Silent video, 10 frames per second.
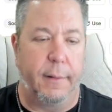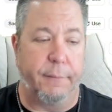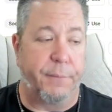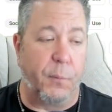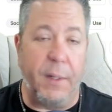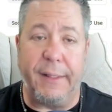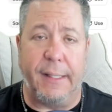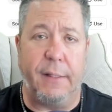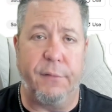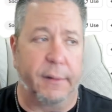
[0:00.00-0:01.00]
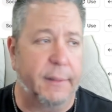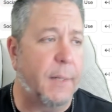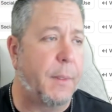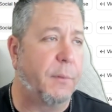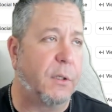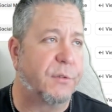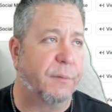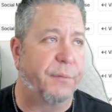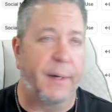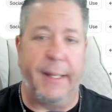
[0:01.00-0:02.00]
really anything. A lot of people use
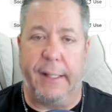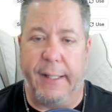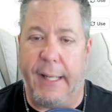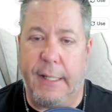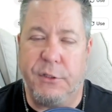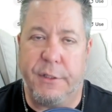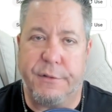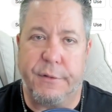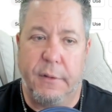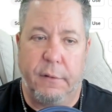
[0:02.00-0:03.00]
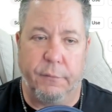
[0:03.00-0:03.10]
them for AI agents.